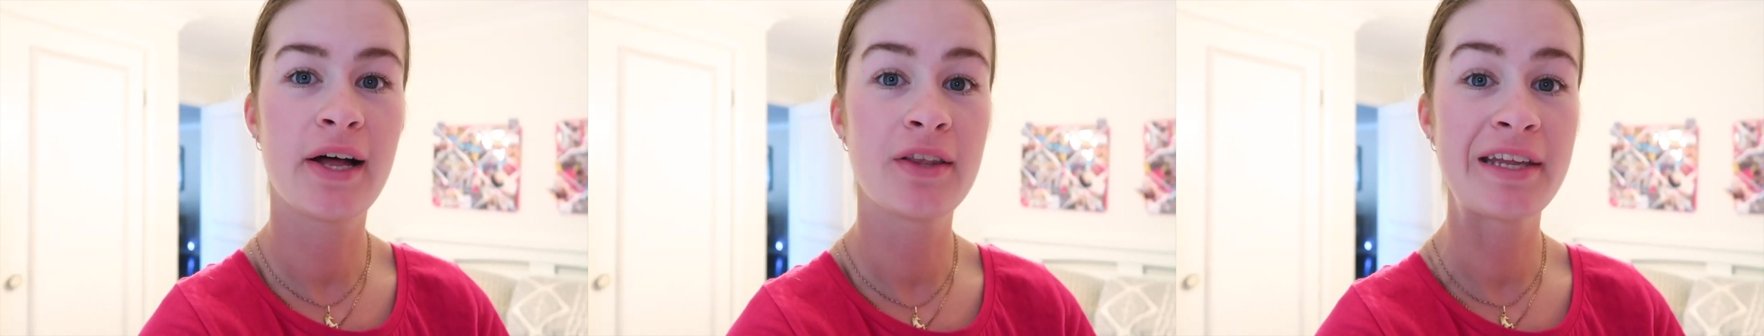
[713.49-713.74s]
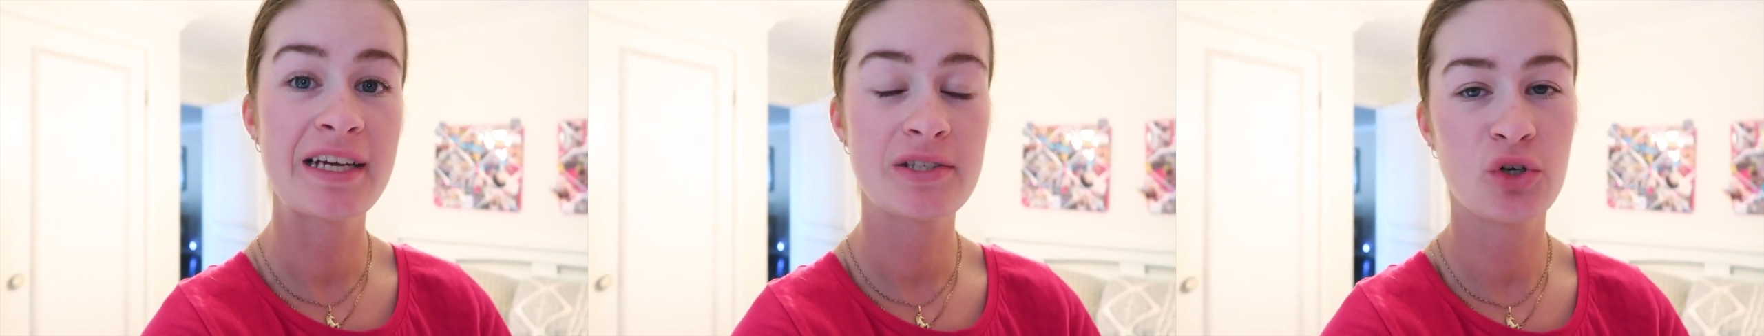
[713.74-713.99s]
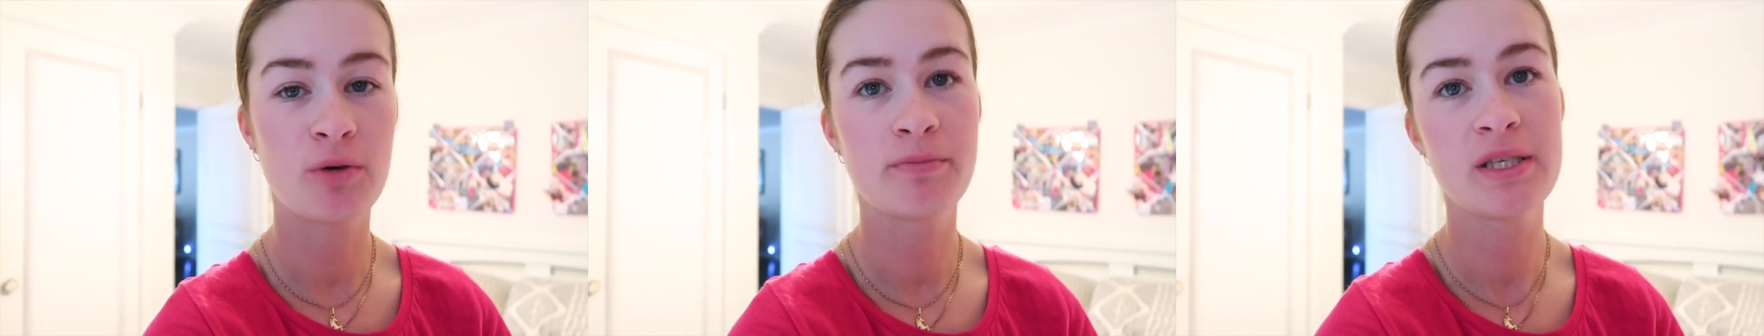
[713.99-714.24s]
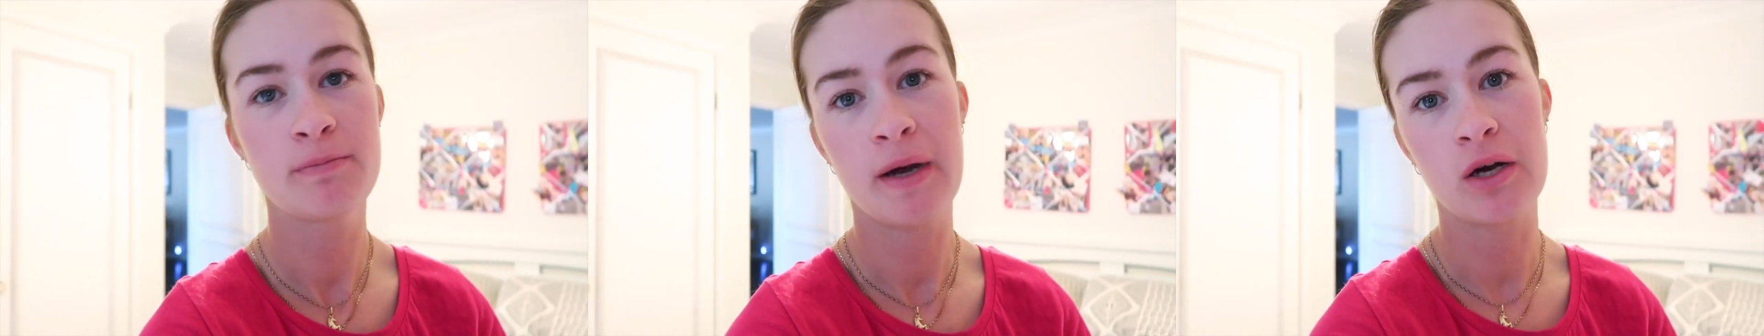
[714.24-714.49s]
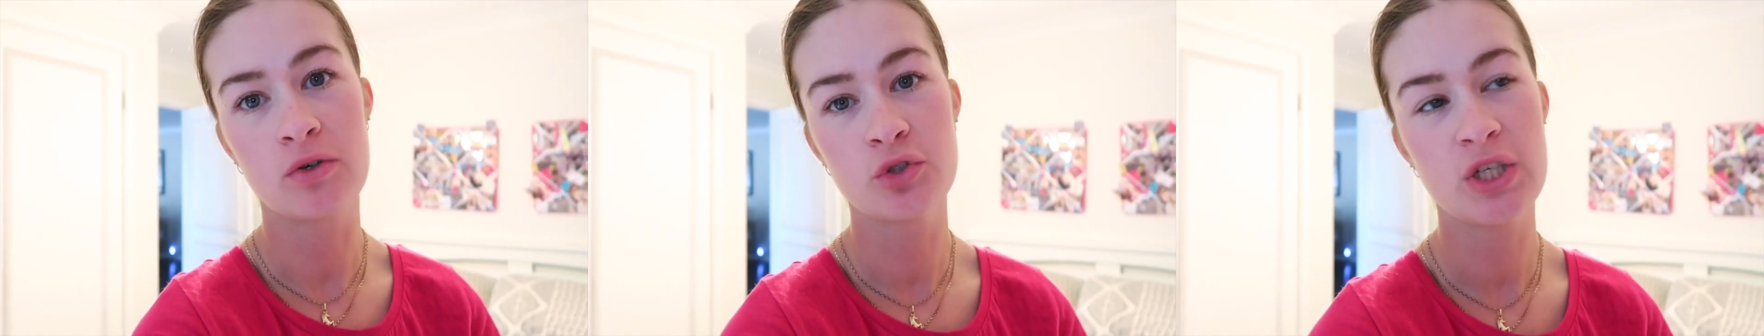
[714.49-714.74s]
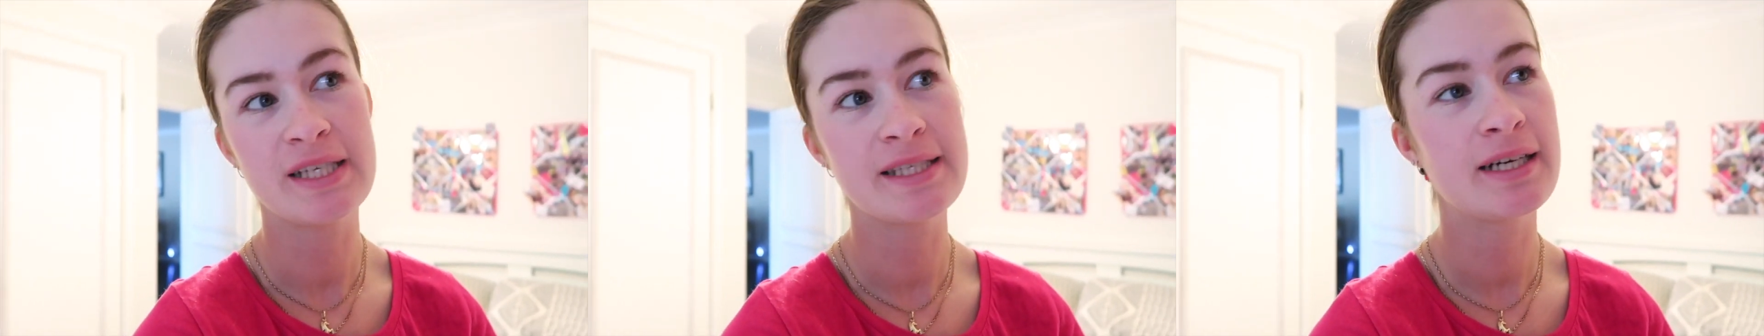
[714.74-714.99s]
Our next comp is barrel
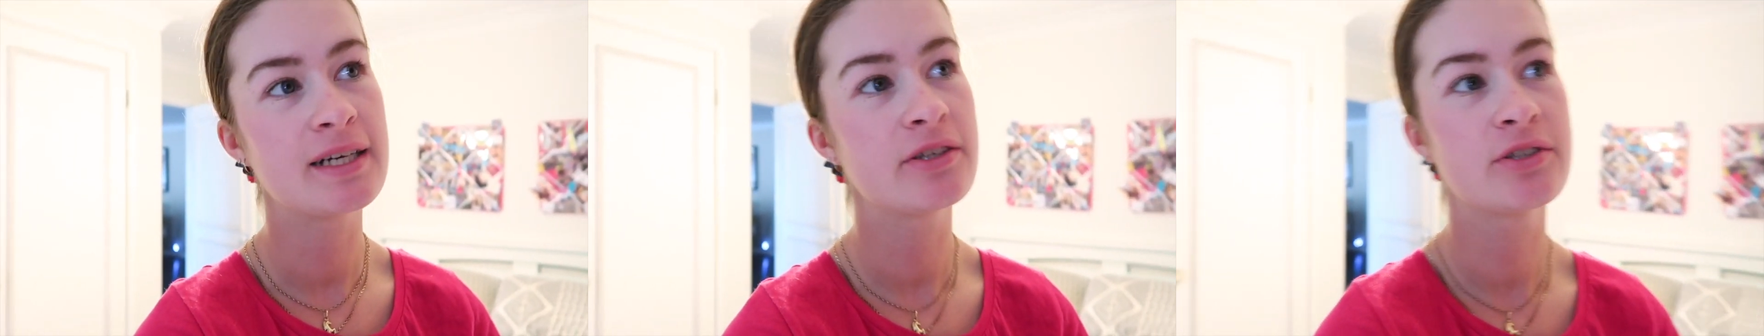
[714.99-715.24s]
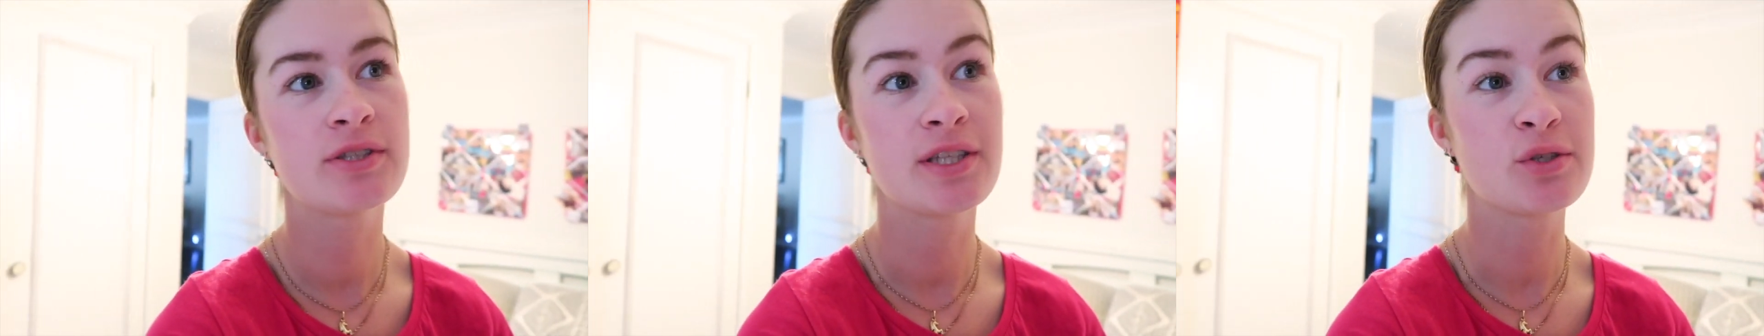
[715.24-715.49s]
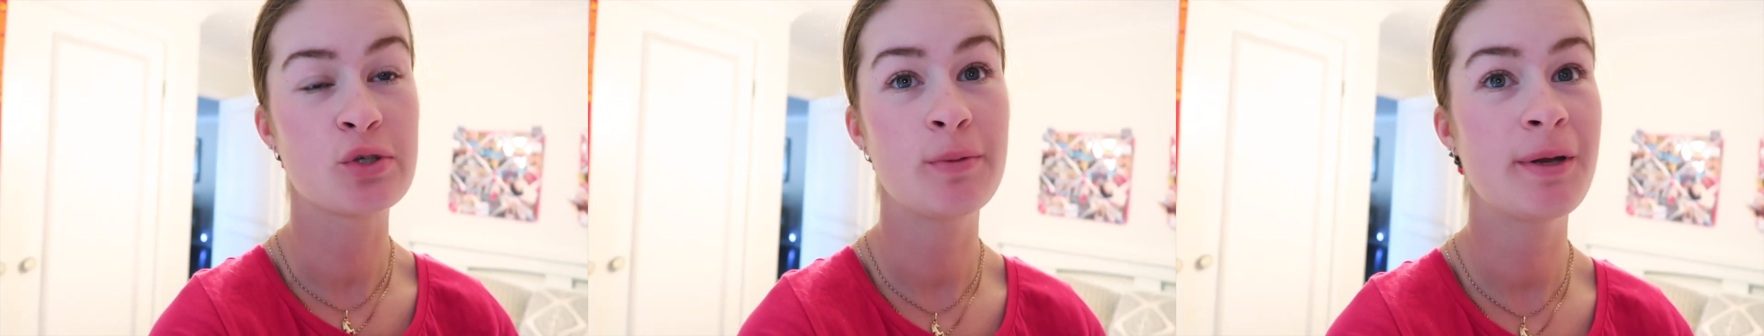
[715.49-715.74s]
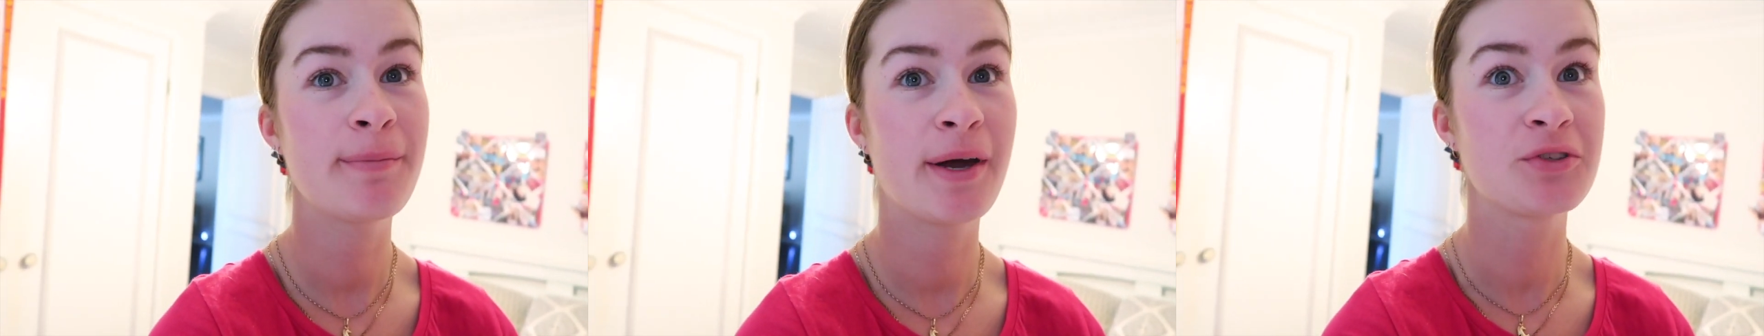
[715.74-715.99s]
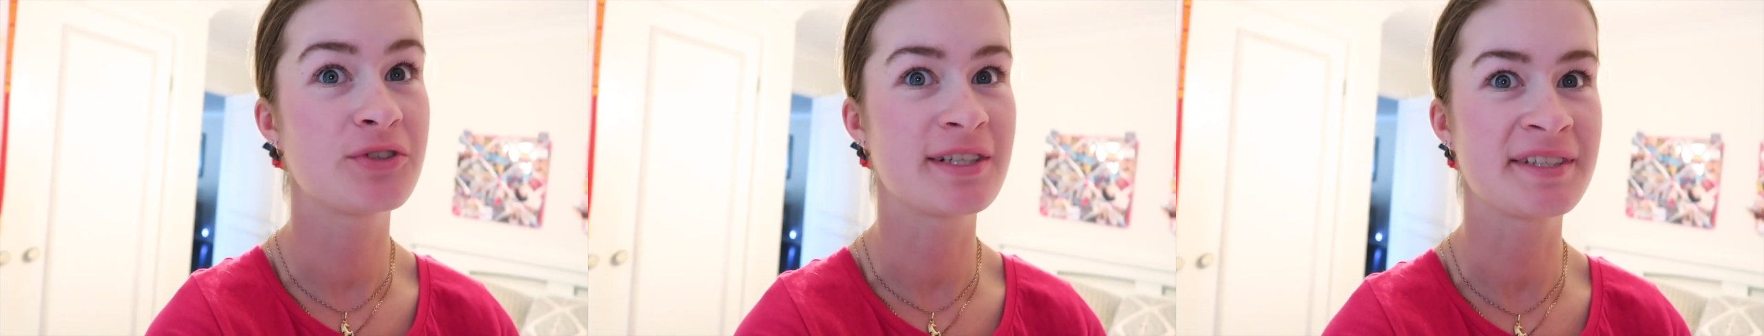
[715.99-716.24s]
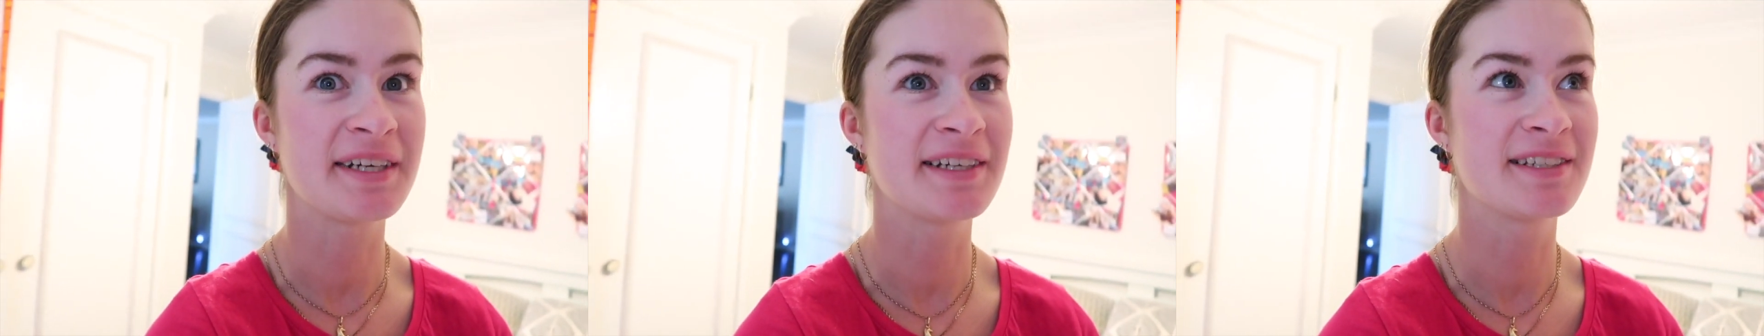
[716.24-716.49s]
dressage. There's so many barrel
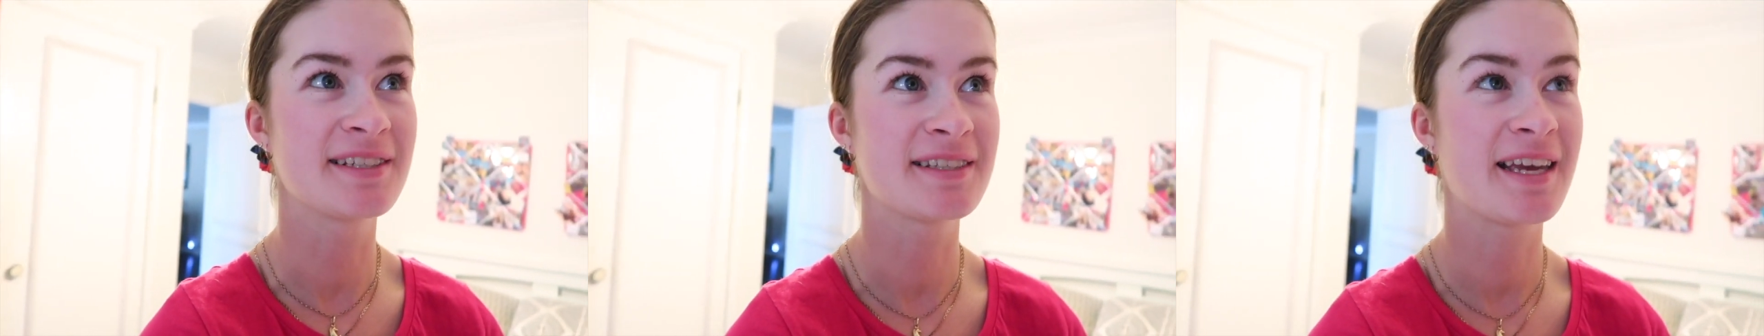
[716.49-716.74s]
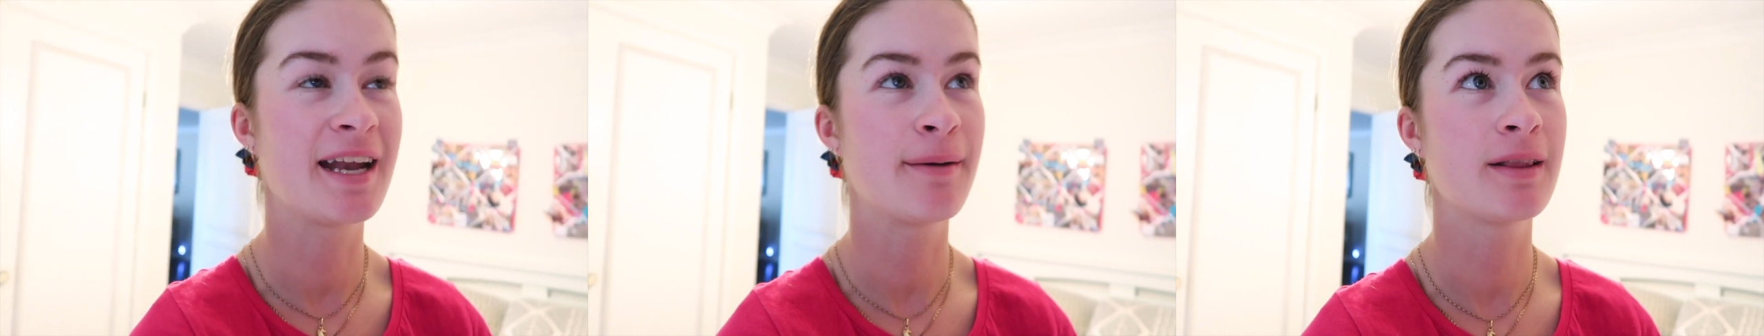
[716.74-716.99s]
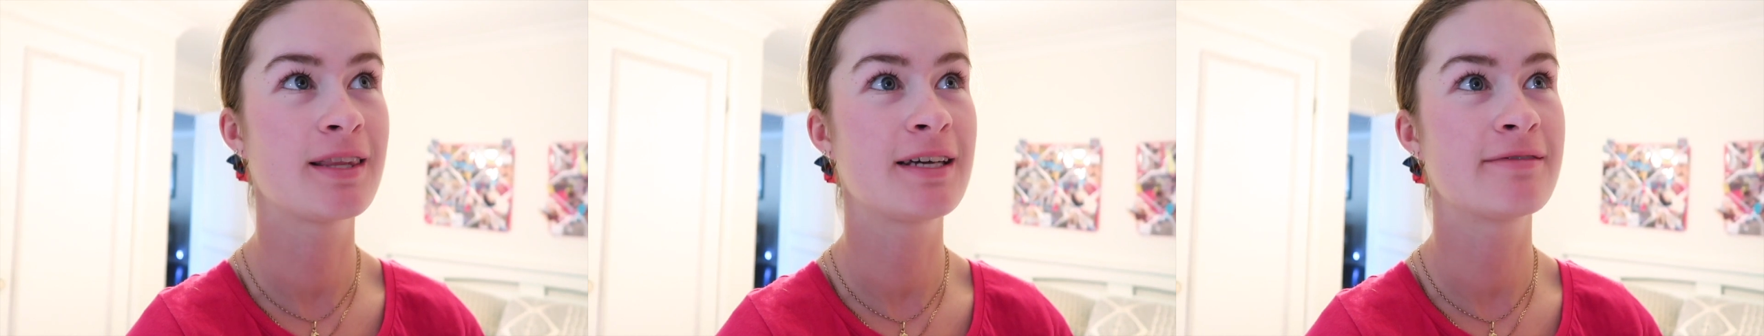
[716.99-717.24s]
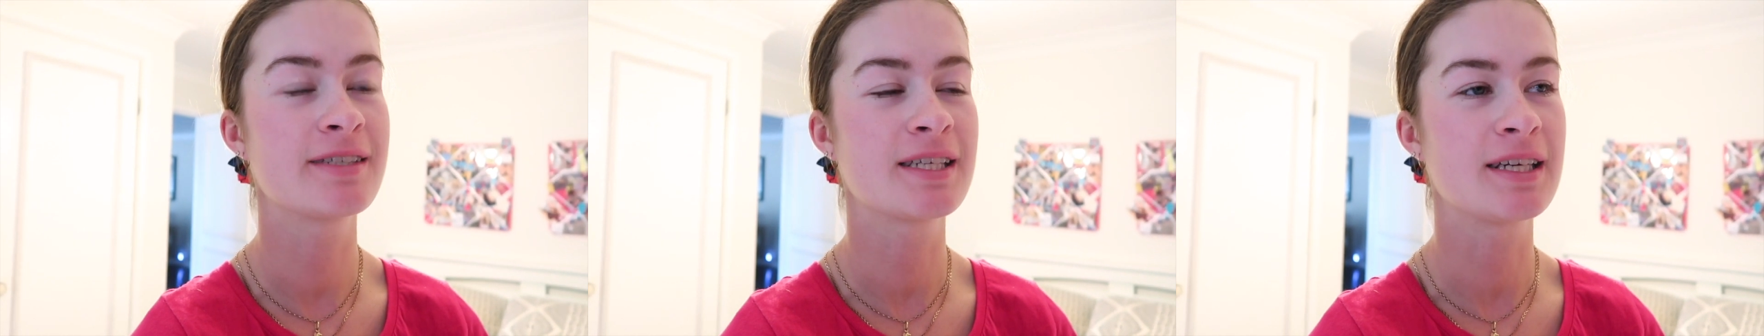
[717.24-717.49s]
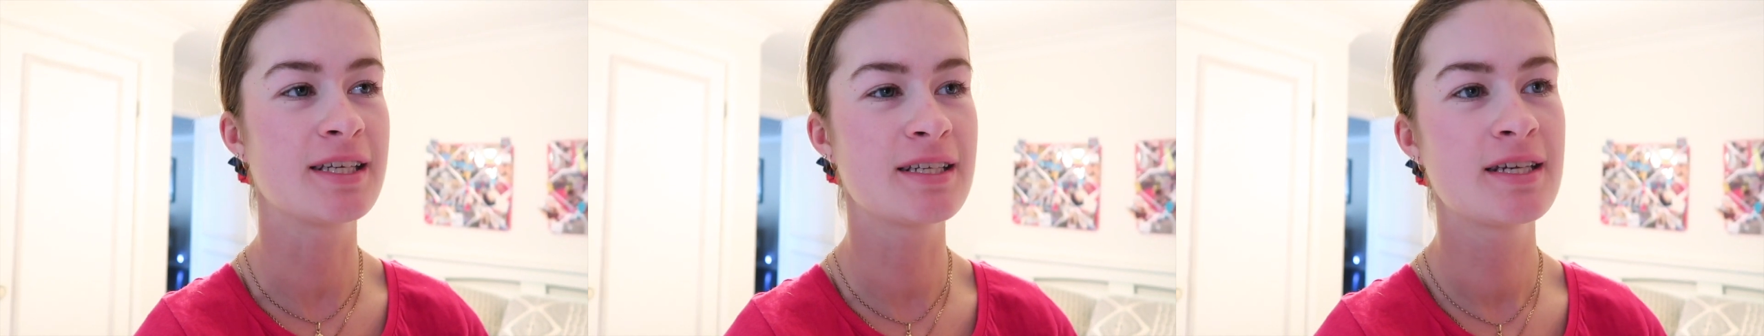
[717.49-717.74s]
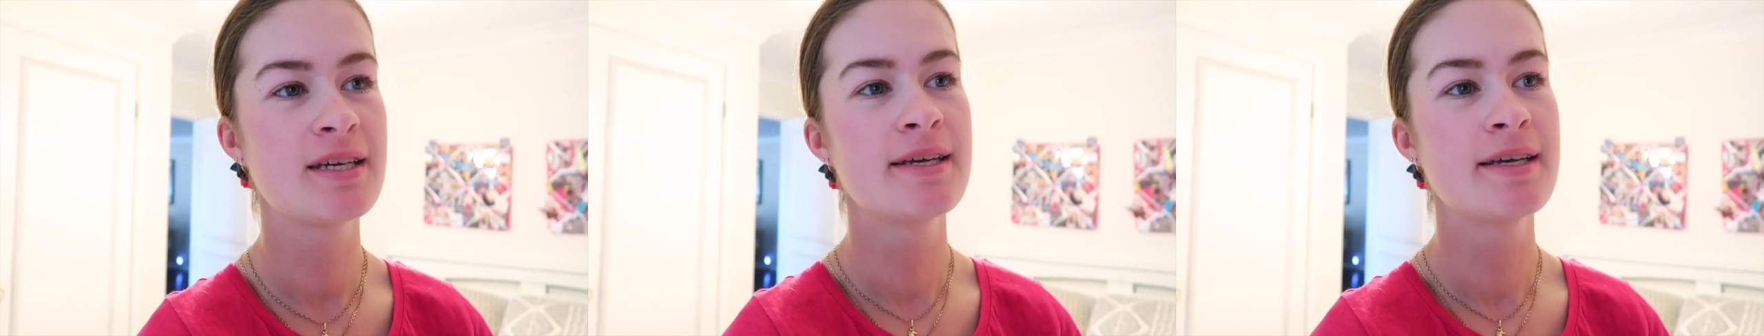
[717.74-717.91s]
dressages and I'm loving it.